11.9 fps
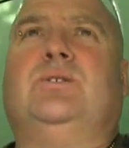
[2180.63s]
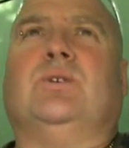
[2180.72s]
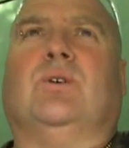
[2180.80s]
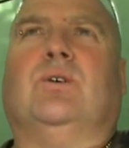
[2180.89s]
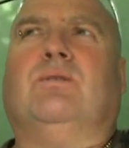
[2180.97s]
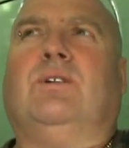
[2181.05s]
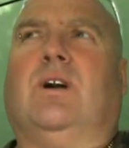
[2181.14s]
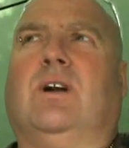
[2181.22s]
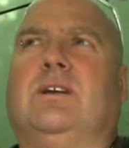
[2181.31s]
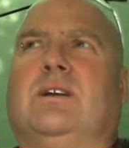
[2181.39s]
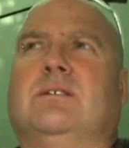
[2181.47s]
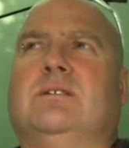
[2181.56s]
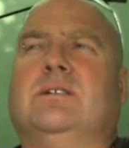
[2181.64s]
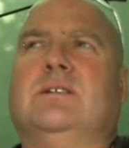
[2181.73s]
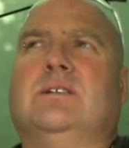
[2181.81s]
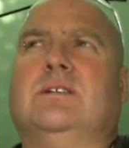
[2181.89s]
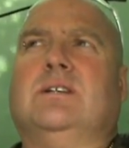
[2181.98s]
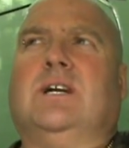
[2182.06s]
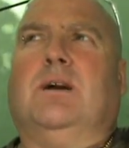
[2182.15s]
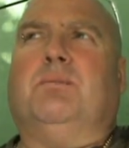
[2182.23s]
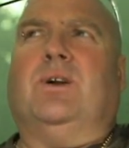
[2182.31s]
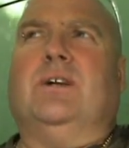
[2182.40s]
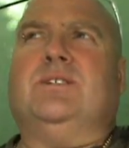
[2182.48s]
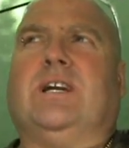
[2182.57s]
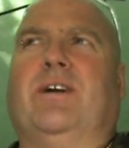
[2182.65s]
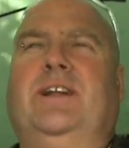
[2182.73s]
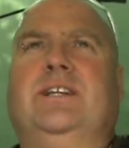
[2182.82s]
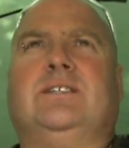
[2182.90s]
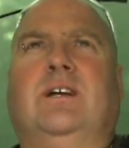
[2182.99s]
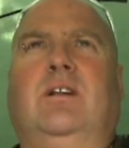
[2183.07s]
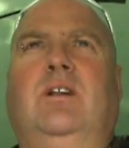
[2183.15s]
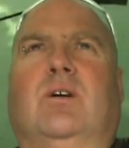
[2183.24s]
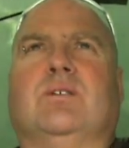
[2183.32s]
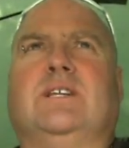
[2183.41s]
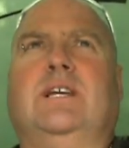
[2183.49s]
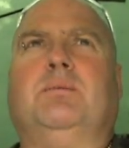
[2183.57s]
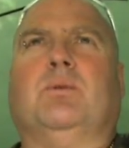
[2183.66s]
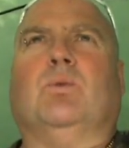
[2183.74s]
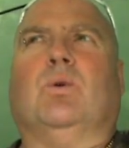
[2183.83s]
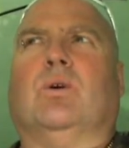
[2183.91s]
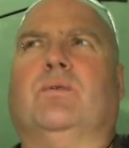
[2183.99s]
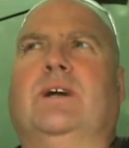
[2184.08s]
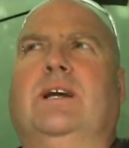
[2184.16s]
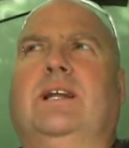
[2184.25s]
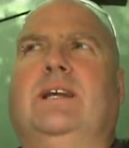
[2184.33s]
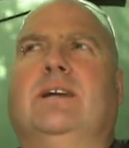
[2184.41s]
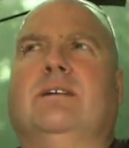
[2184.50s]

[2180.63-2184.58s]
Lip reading: sort of like approach going into a lot deeper water really